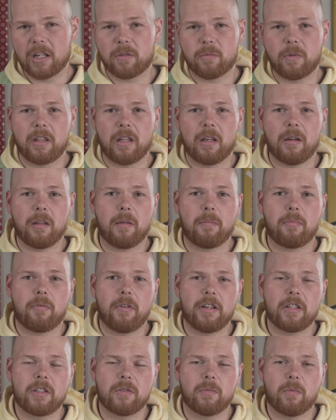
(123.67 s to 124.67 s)
is when the
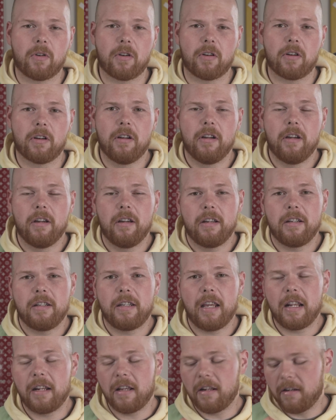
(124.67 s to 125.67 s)
prints were
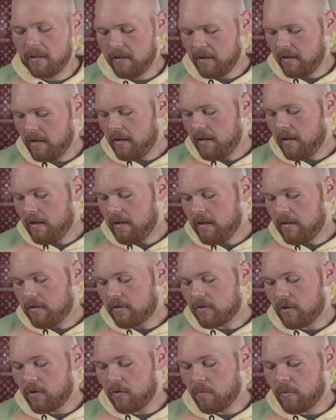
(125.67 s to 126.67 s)
dated.
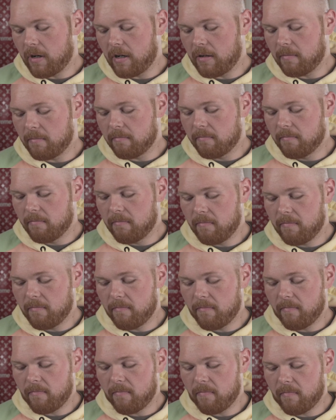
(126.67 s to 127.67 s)
So
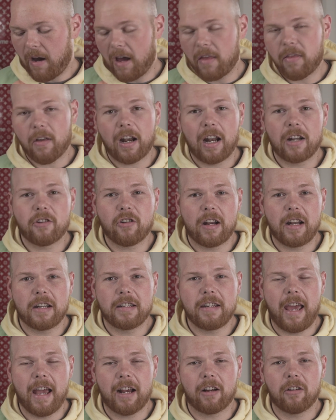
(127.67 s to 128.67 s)
I thought I'd try to
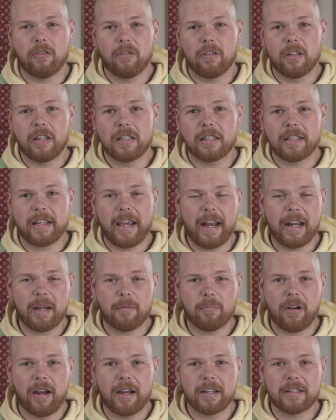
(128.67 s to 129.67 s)
tackle the
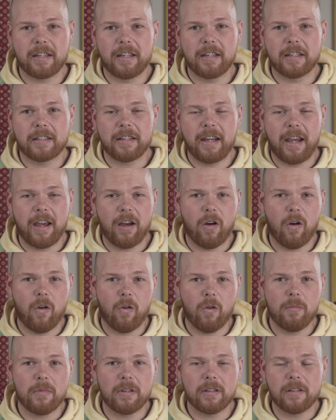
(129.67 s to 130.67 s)
scanning process at
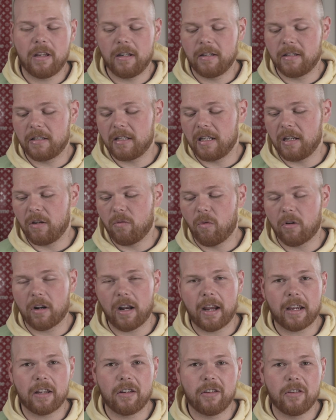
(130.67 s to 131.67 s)
home and see what
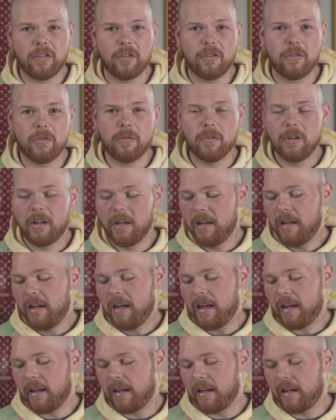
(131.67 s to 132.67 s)
I can do.
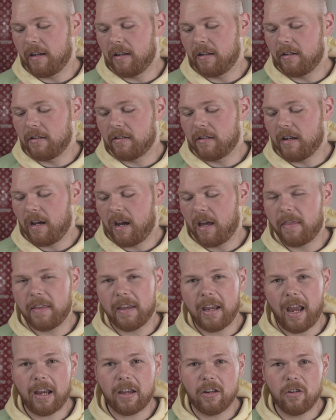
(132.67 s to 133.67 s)
And I
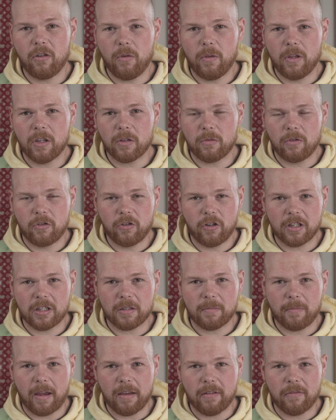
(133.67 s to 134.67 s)
think I can do this with
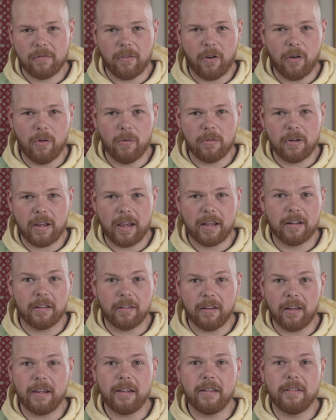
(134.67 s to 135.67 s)
just my phone and a
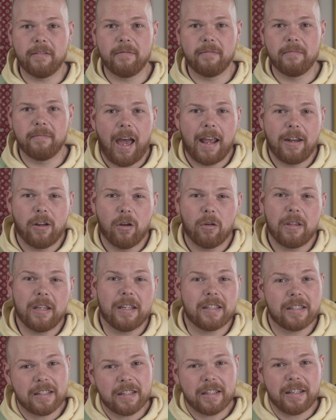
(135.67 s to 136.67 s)
light. I know
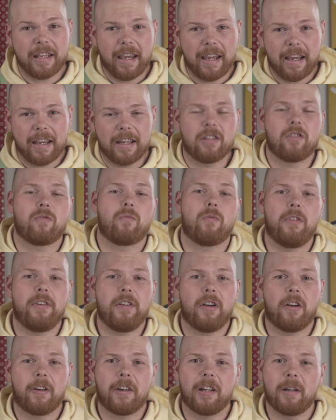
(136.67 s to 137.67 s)
these scans
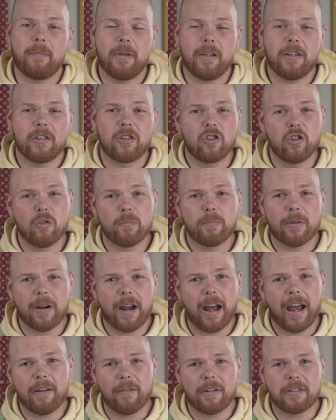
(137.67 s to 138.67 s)
really aren't going to be super
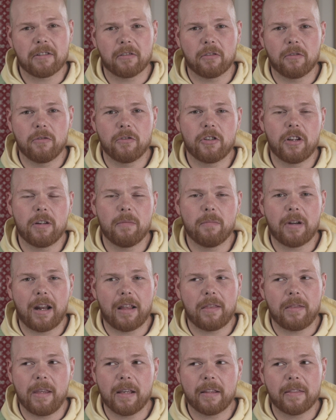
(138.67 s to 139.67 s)
high resolution, but I
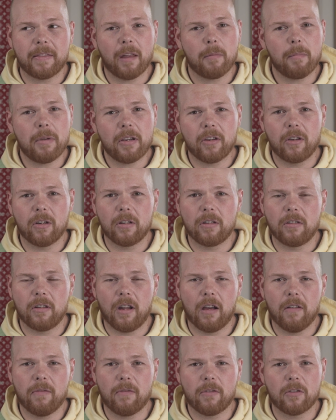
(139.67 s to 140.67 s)
think they'll be good
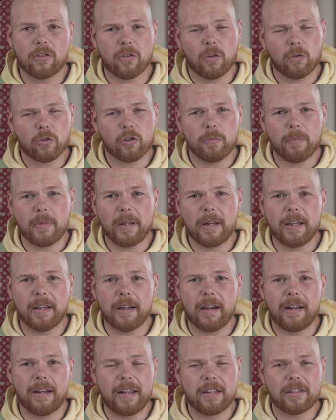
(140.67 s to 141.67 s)
enough for social
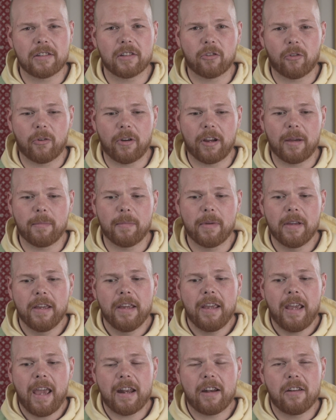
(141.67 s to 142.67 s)
media and Instagram,
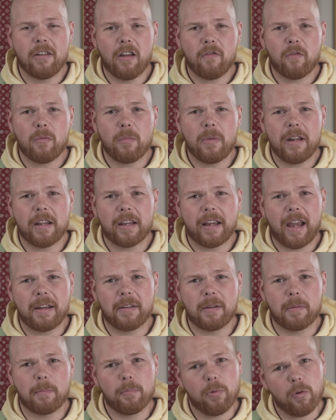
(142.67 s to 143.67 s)
and enough for me to
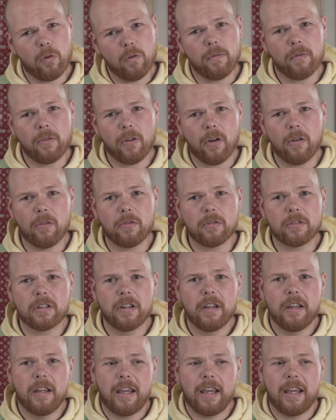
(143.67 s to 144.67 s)
kind of proof those.
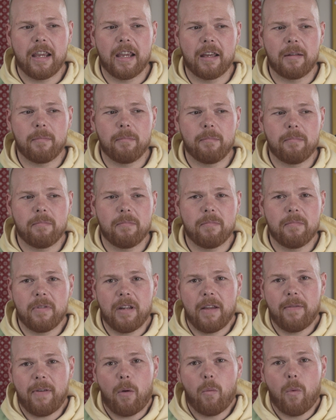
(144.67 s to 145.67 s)
And
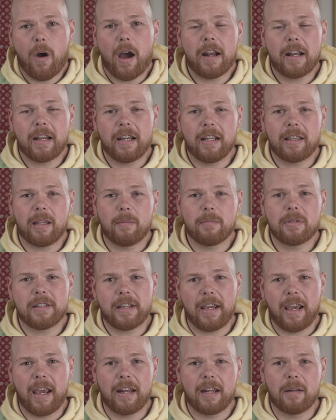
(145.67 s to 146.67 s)
if I want to get them
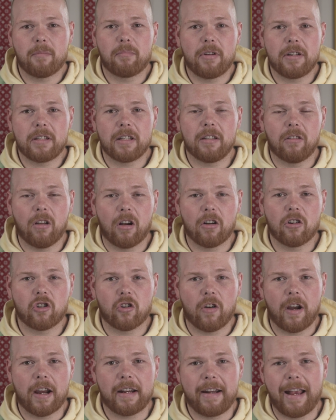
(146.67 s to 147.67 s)
scanned and printed
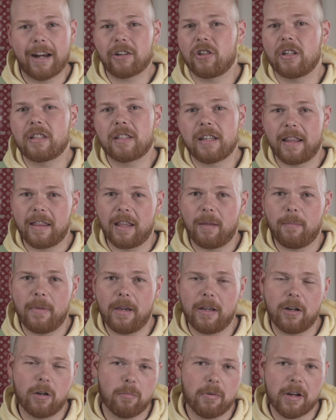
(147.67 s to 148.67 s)
larger, I can actually send them
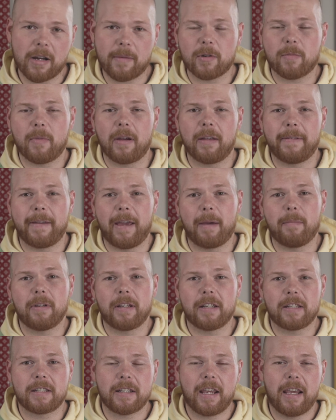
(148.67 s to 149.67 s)
in or bring them to my lab to
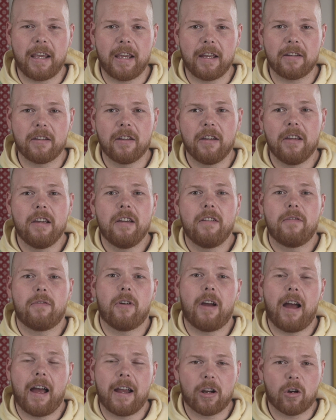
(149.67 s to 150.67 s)
get scanned
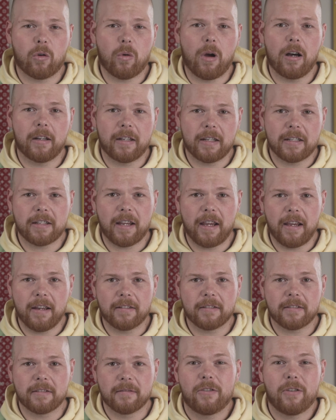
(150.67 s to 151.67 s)
for higher quality
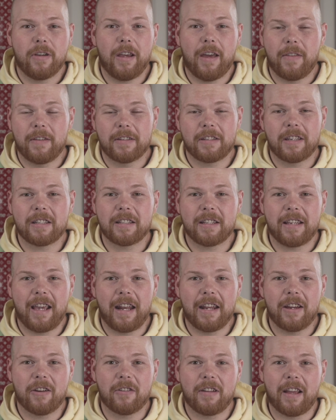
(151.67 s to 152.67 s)
scans. So yeah, this is
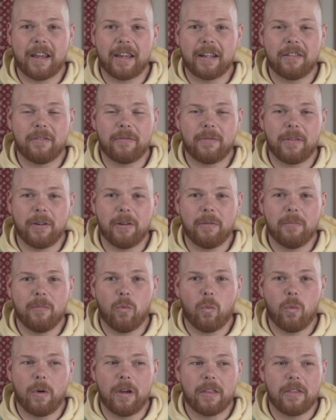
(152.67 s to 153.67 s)
scanning your negative
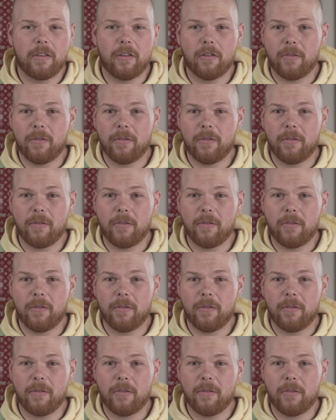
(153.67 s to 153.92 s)
film with your